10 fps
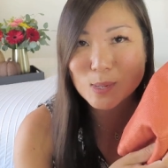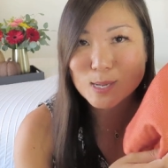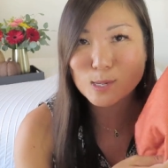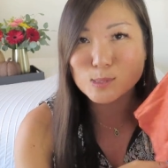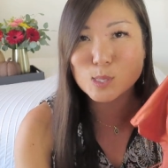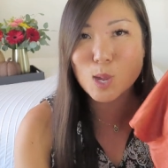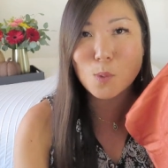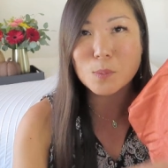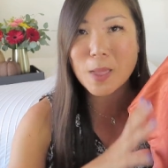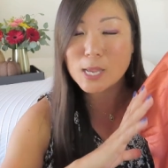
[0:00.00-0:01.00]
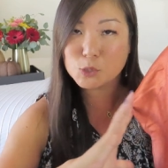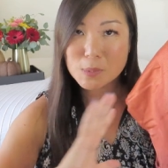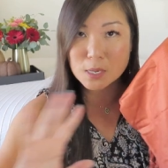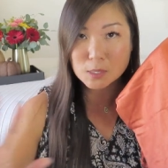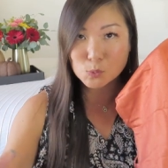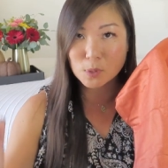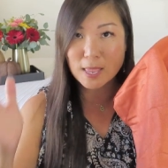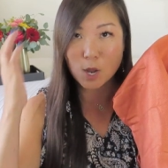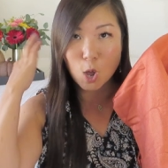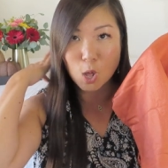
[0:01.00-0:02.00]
twenty years ago when pashminas were like